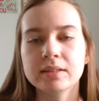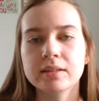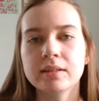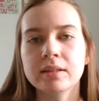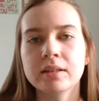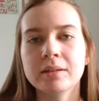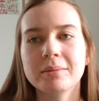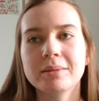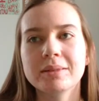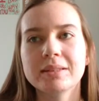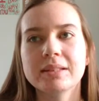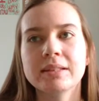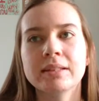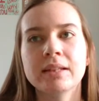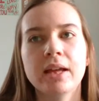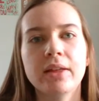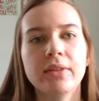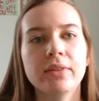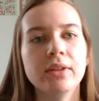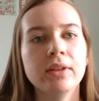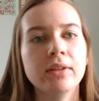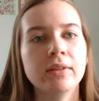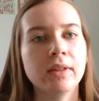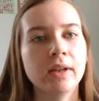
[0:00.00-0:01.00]
there was
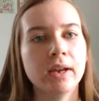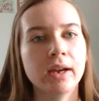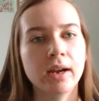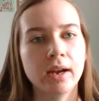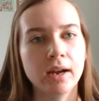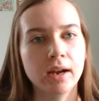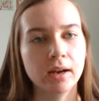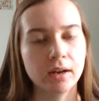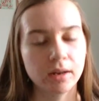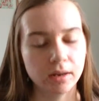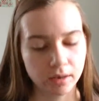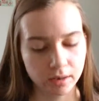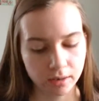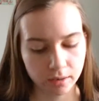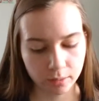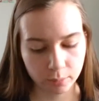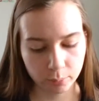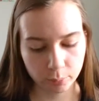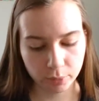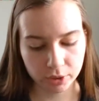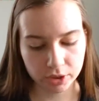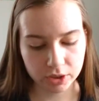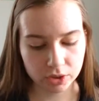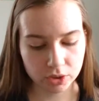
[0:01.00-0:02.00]
nothing there
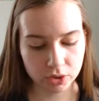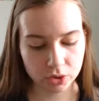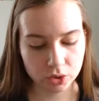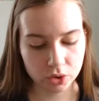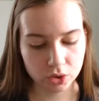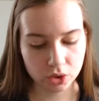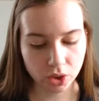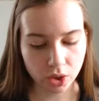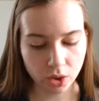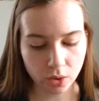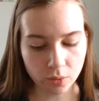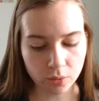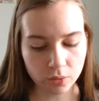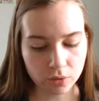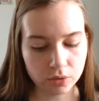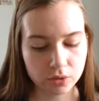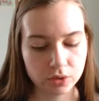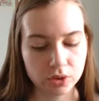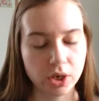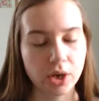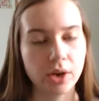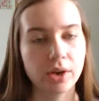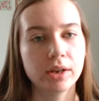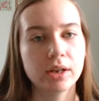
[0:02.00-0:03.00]
but total
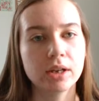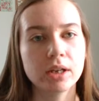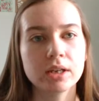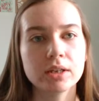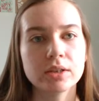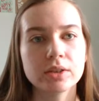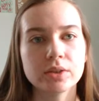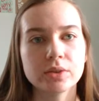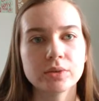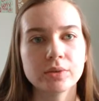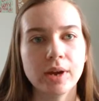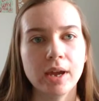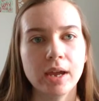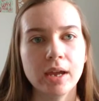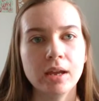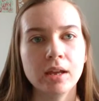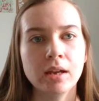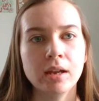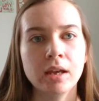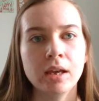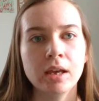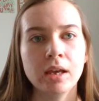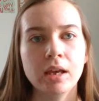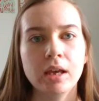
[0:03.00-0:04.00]
darkness, right?
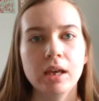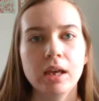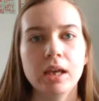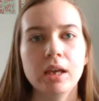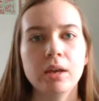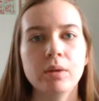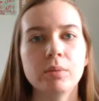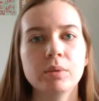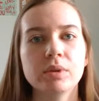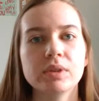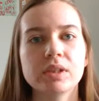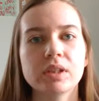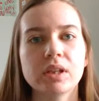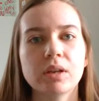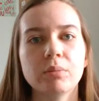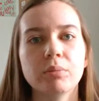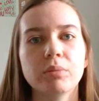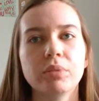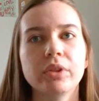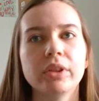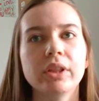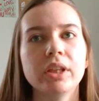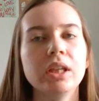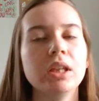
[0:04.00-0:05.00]
It was
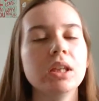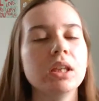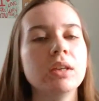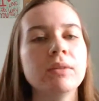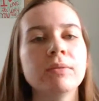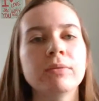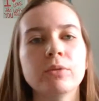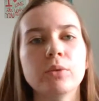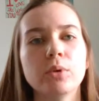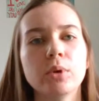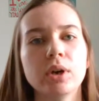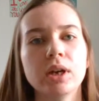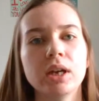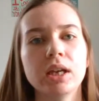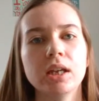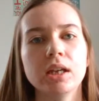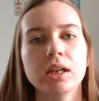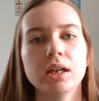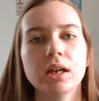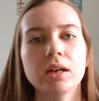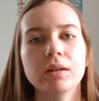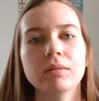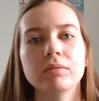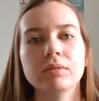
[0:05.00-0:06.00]
completely void
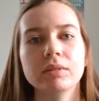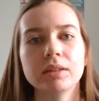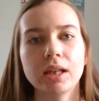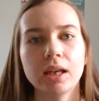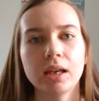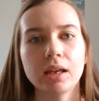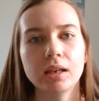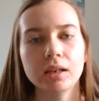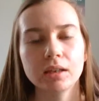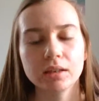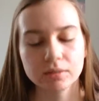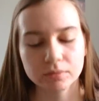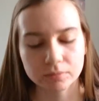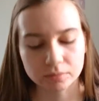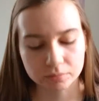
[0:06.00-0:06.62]
of light.